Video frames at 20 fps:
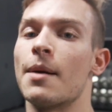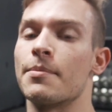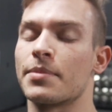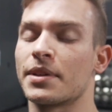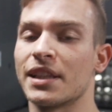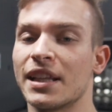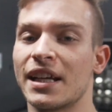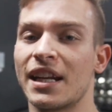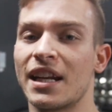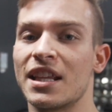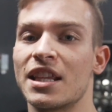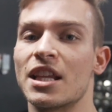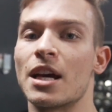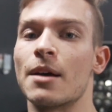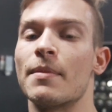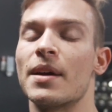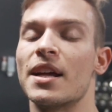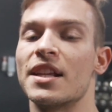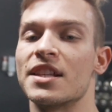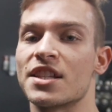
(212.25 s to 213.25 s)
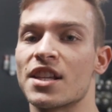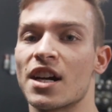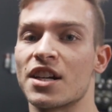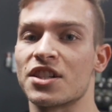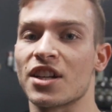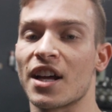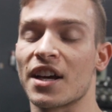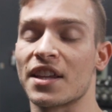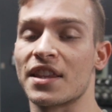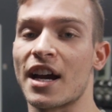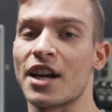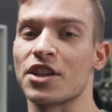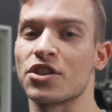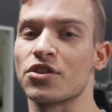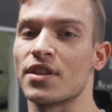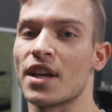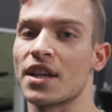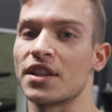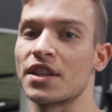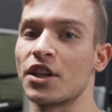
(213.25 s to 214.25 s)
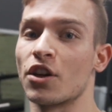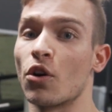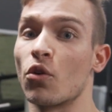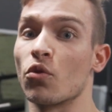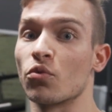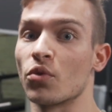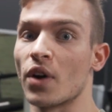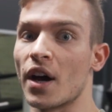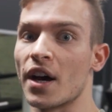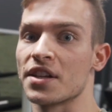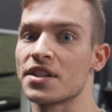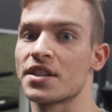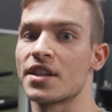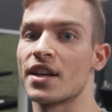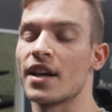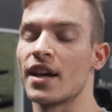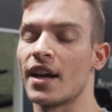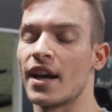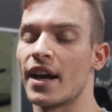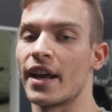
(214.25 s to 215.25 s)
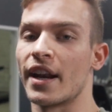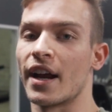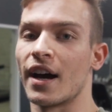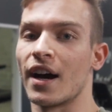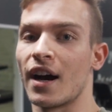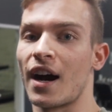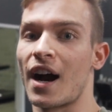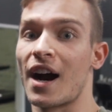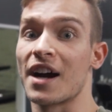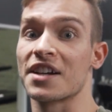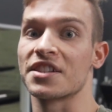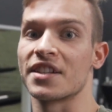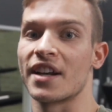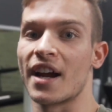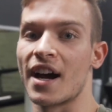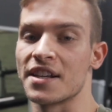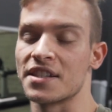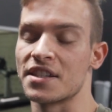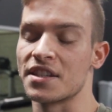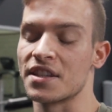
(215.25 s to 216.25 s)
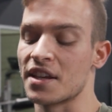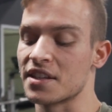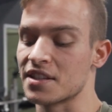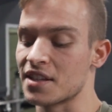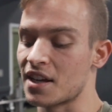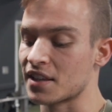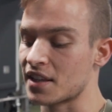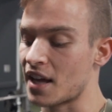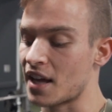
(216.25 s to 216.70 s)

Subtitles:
cleaning them and such like that, so that they don't rust and oxidize and things like